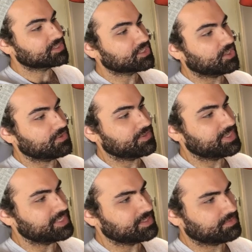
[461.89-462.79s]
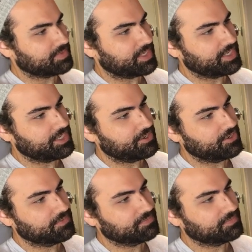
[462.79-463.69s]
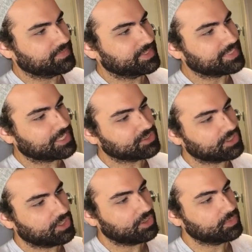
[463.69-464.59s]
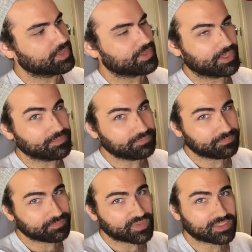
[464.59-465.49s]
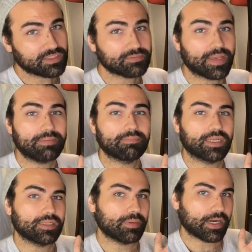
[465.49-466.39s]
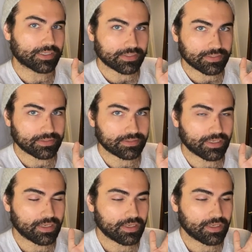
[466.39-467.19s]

So this right here is actually all one thing. This is my money box.